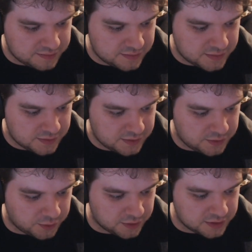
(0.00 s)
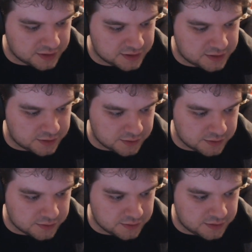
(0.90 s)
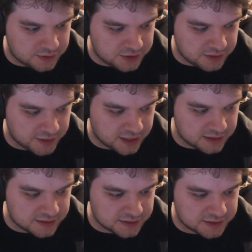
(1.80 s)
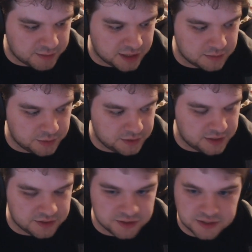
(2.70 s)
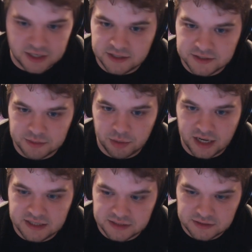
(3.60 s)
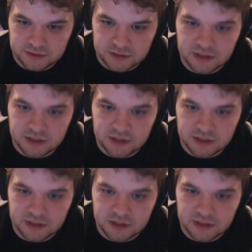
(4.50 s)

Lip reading: Gordon to G-Man is expendable and just kind of surprising to him.